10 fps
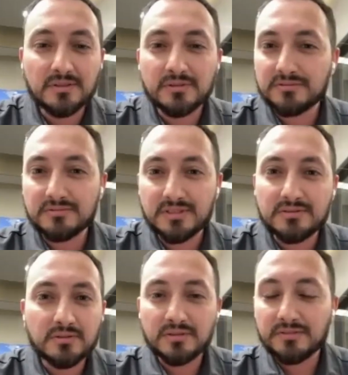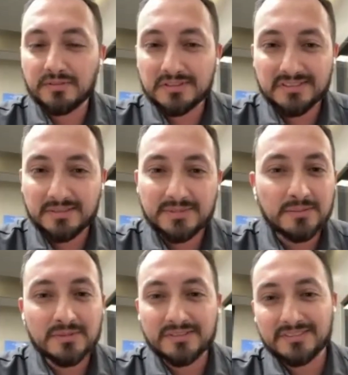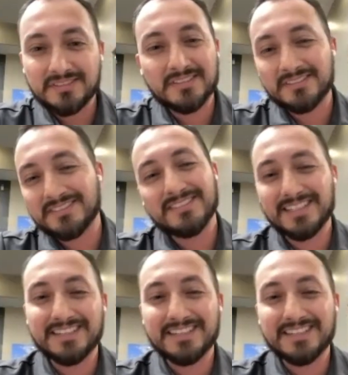no there's no 31st in September. You know. Oh